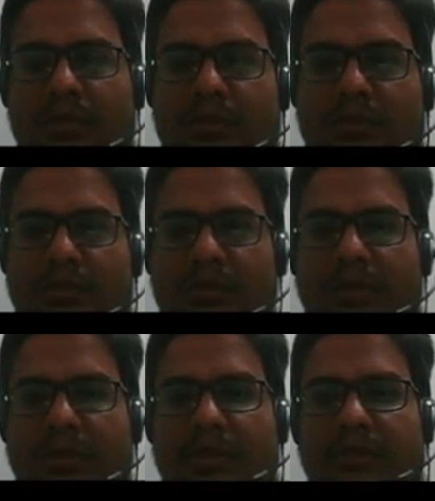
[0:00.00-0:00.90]
so
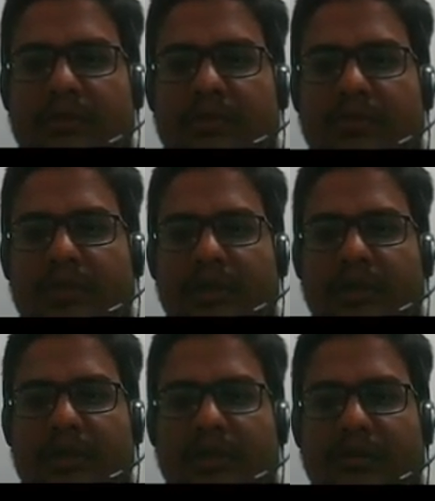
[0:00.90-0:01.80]
here,
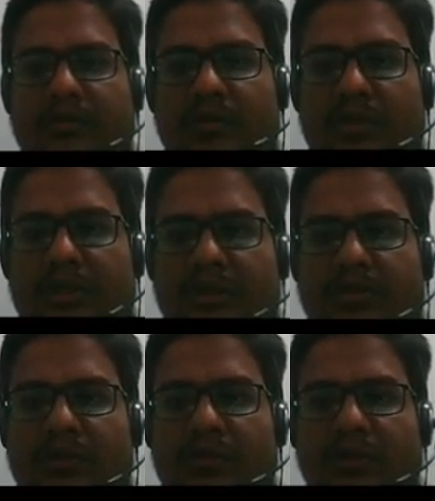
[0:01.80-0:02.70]

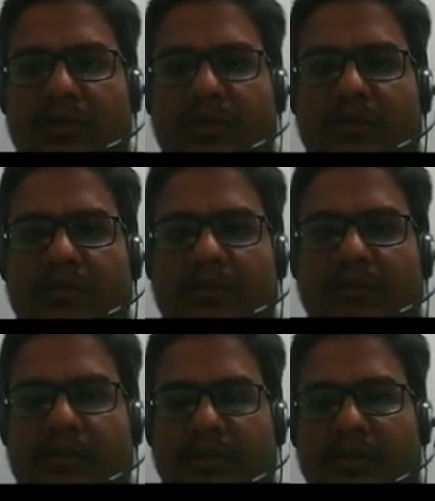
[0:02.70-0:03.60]

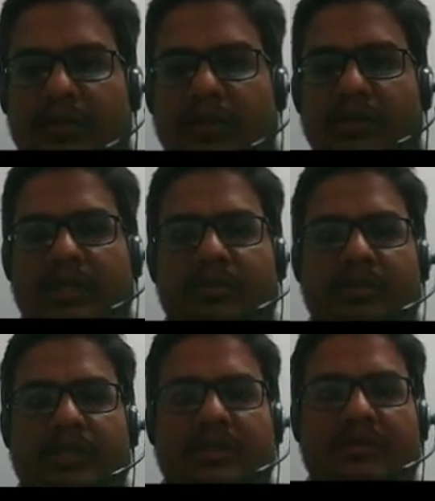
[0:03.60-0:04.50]
this equation can be
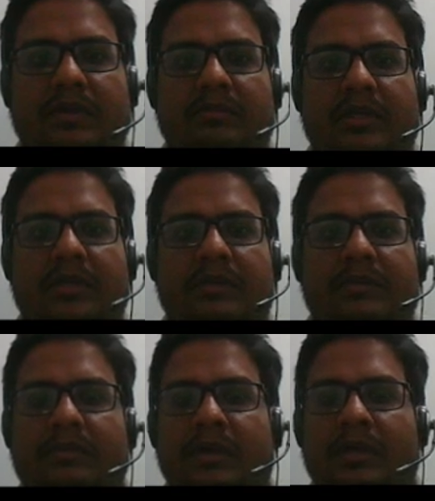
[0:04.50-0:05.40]
satisfied by
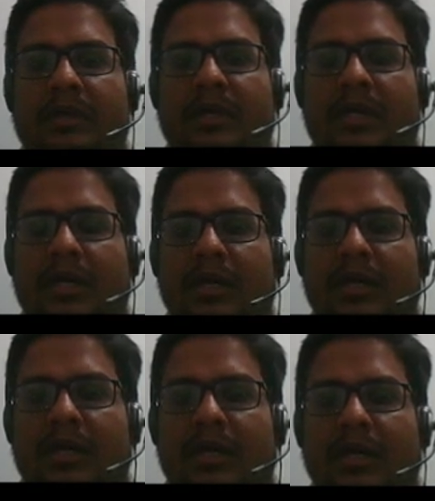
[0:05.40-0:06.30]

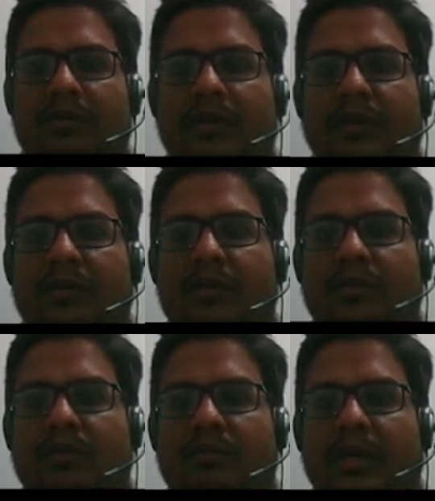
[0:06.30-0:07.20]
alpha equal
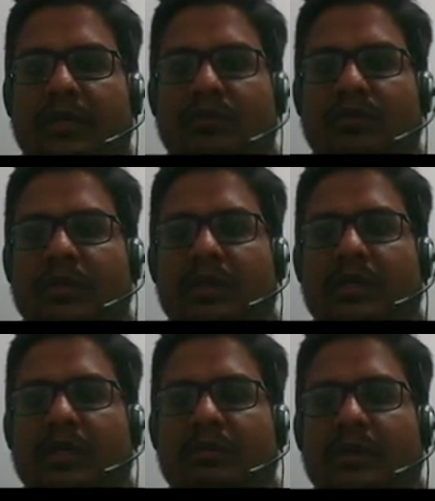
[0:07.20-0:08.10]
to minus omega
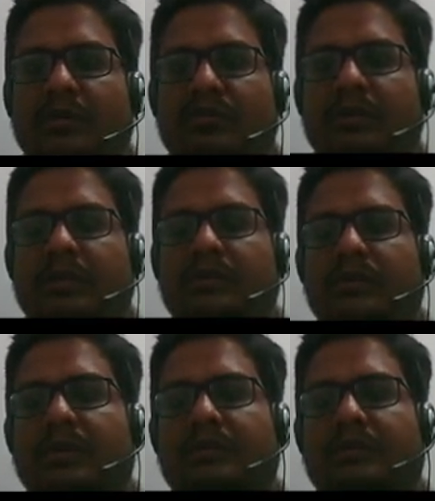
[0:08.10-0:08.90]
and minus omega square.